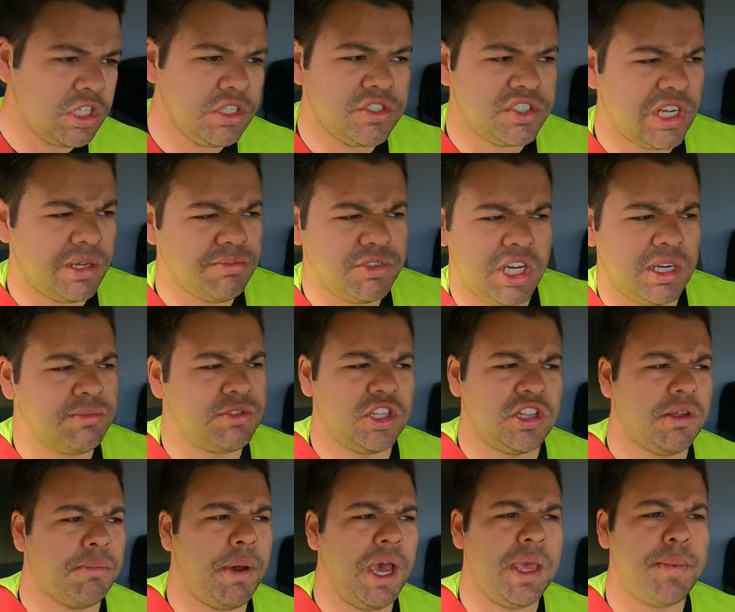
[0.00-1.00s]
Sometimes
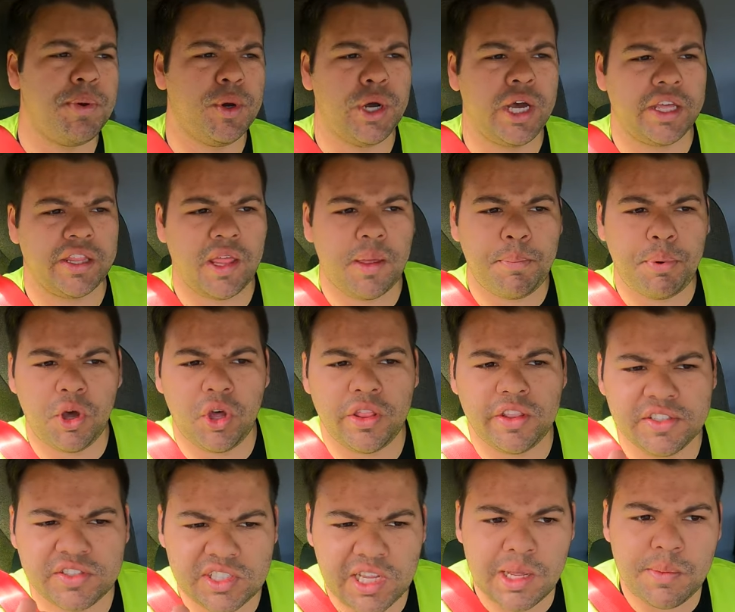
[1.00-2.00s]
on the paperwork, they put
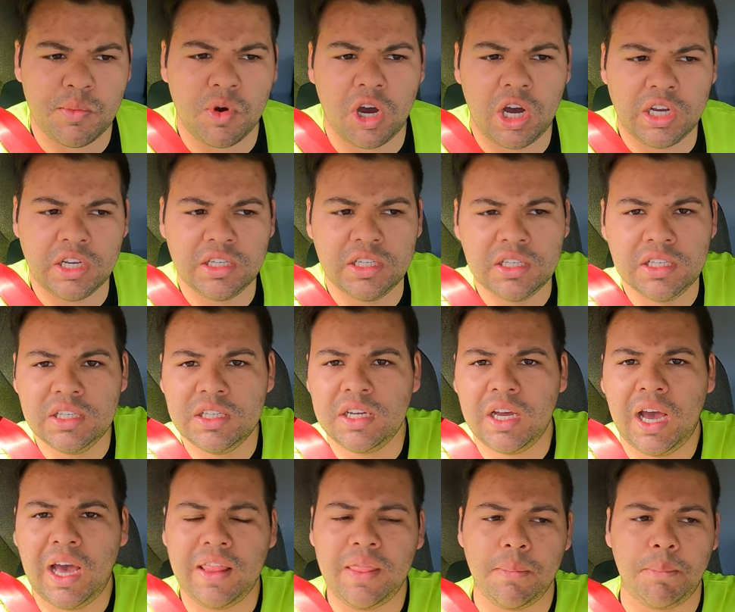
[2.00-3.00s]
the same one
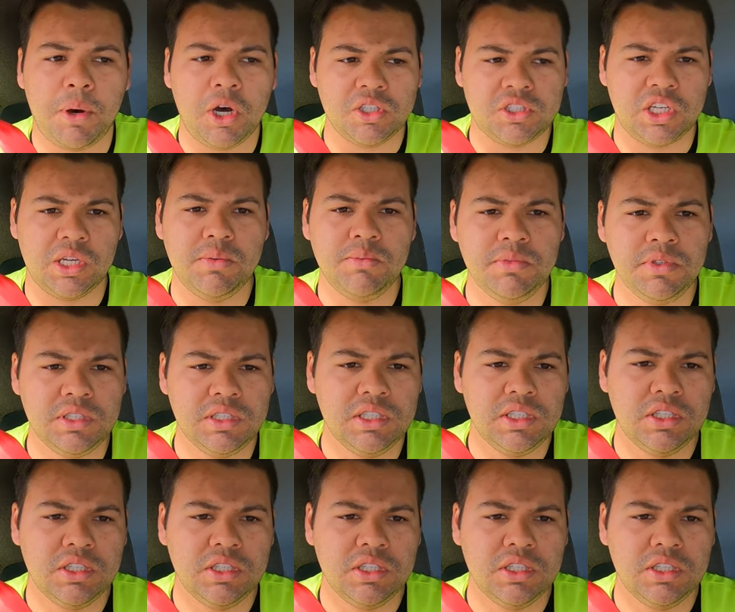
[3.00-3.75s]
at the bottom.